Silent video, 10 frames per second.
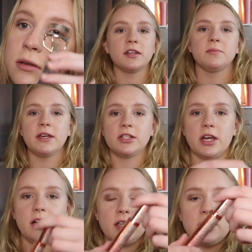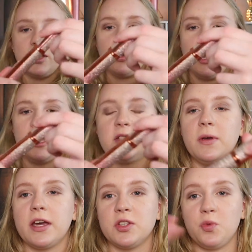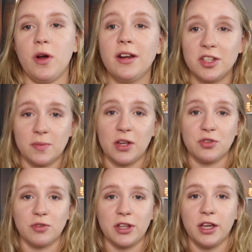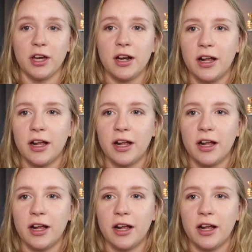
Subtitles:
This mascara is so nice because one, it smells really good.